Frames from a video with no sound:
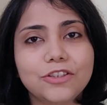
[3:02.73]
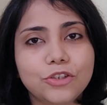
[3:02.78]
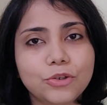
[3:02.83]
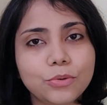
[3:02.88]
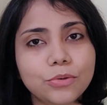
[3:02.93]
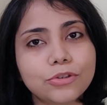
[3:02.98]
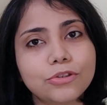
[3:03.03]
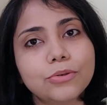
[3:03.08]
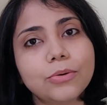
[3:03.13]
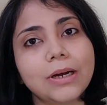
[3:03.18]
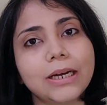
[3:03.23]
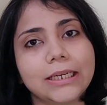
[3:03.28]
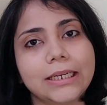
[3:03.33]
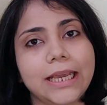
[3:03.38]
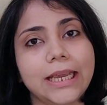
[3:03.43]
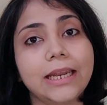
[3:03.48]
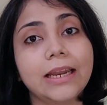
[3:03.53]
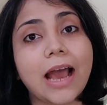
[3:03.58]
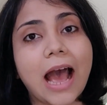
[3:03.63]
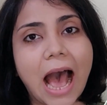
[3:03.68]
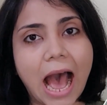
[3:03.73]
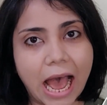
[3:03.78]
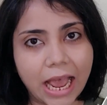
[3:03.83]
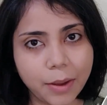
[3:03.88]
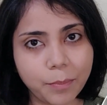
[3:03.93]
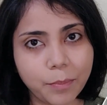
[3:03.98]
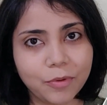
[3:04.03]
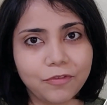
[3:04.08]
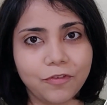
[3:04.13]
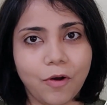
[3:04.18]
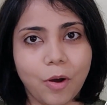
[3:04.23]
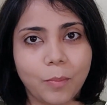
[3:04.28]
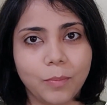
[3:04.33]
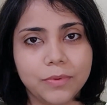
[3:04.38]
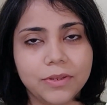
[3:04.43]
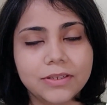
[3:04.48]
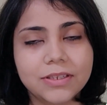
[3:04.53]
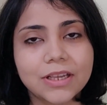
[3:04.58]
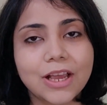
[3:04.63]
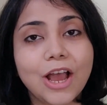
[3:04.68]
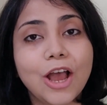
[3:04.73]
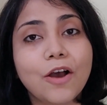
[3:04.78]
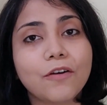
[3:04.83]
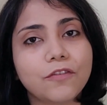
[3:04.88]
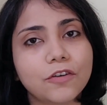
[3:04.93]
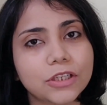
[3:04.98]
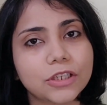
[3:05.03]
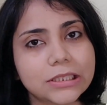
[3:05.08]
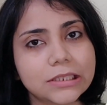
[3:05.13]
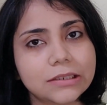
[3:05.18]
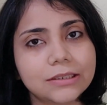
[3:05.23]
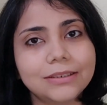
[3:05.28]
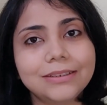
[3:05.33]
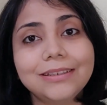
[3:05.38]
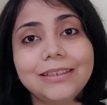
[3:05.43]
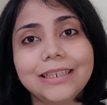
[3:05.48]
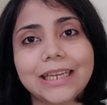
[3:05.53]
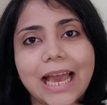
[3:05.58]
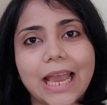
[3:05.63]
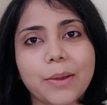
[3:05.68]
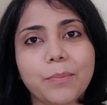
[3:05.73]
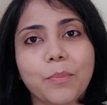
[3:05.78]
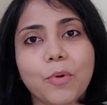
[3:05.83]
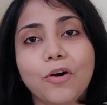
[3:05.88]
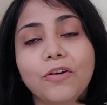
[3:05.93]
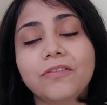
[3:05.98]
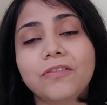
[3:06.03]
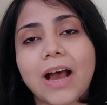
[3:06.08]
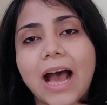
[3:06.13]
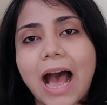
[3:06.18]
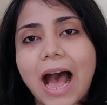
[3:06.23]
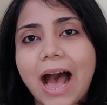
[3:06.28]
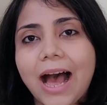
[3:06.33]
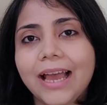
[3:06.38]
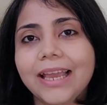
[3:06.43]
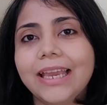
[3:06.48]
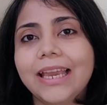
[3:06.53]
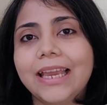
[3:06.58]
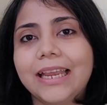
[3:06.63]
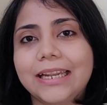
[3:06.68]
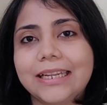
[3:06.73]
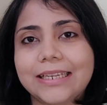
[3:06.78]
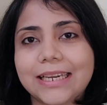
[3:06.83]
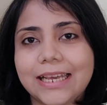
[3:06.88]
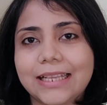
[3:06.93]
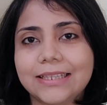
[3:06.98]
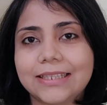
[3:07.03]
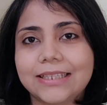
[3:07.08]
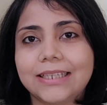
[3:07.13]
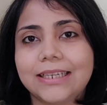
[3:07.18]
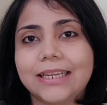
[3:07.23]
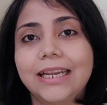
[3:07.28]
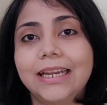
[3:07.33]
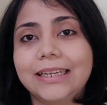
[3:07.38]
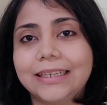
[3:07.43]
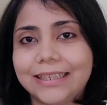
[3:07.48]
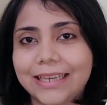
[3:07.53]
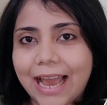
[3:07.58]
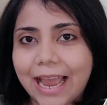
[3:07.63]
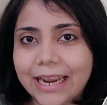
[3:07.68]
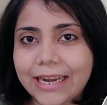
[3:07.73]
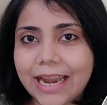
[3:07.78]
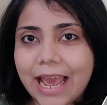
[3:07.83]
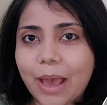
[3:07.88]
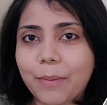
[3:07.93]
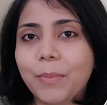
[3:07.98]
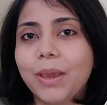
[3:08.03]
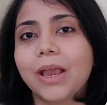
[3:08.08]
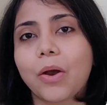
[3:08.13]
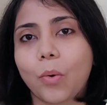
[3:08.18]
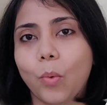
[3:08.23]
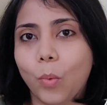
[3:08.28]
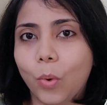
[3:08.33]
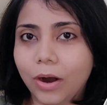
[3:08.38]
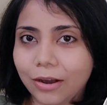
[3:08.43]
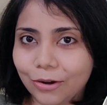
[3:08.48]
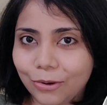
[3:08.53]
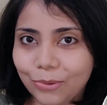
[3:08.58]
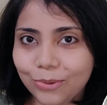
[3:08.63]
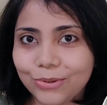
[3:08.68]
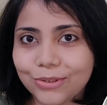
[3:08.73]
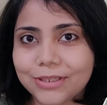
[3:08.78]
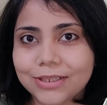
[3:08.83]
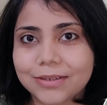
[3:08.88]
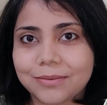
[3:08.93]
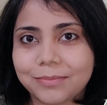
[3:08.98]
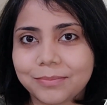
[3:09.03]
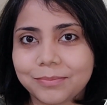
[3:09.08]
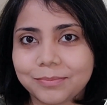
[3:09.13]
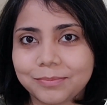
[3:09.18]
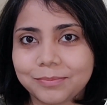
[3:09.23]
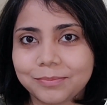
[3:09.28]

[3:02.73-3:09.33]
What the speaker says: is used to attain high performance for certain type of high-intensity dynamic workloads.